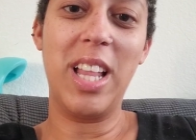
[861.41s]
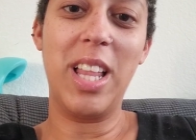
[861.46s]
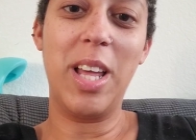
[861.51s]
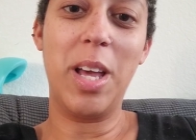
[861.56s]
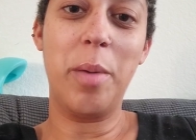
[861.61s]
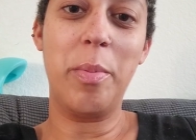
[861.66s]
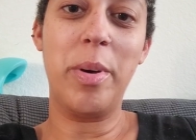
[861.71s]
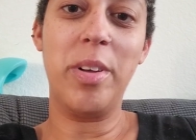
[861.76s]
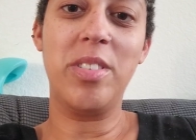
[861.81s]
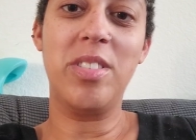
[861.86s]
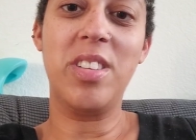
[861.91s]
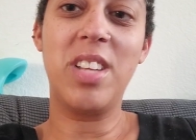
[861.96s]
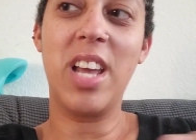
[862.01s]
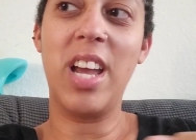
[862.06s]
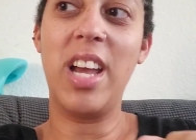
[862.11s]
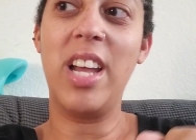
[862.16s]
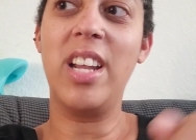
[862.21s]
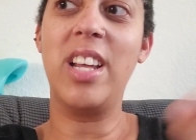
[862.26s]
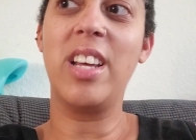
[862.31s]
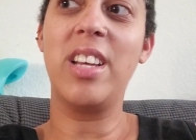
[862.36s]
I like about
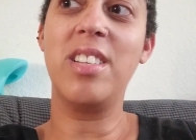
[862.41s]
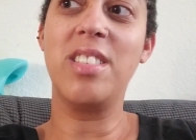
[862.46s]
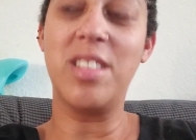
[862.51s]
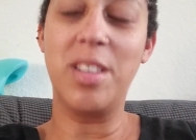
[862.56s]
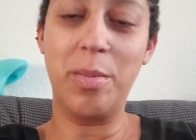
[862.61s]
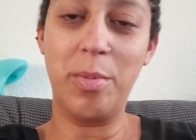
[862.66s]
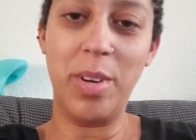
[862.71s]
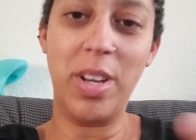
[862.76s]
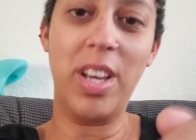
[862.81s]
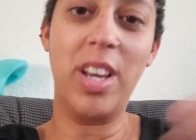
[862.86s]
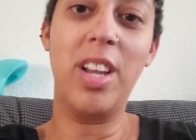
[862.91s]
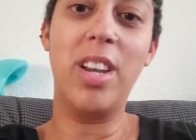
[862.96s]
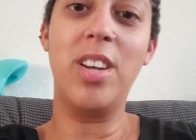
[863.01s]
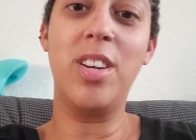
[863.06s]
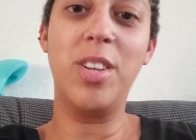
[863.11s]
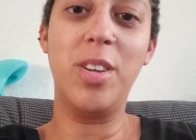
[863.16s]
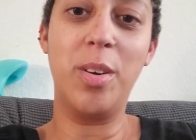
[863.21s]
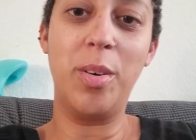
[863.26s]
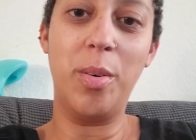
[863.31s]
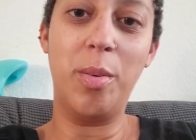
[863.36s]
skating, is that we can
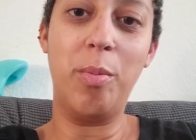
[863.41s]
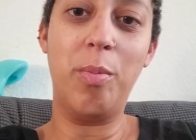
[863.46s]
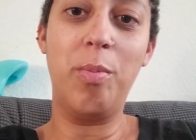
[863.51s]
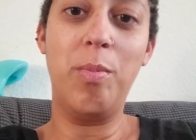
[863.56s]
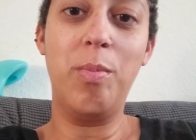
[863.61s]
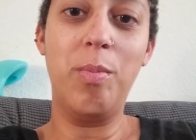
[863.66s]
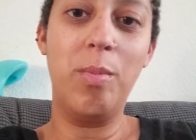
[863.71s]
do